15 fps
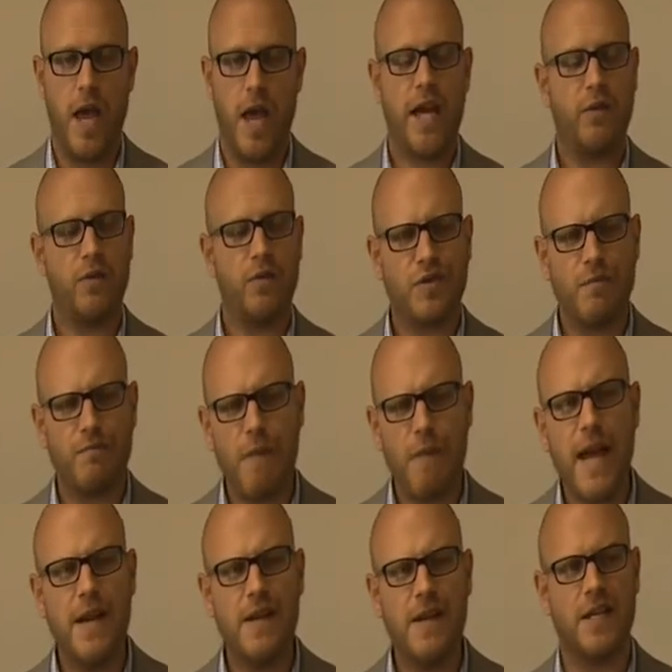And it was
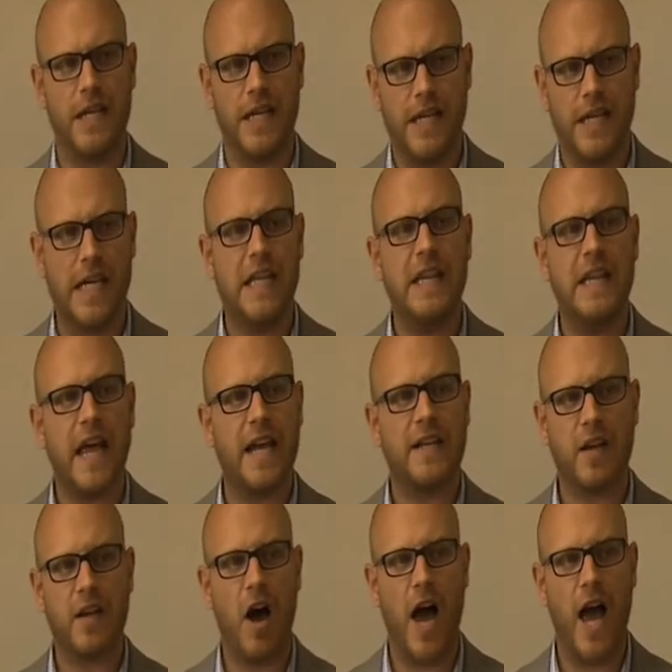amazing that in that
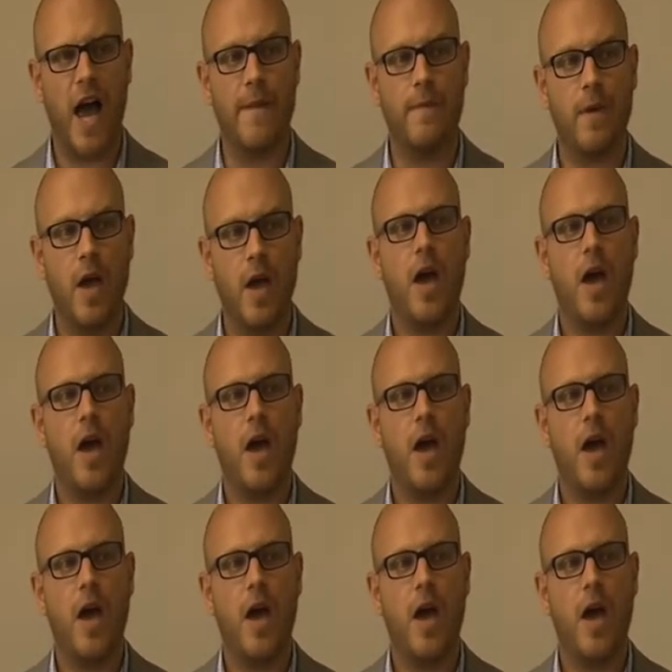time,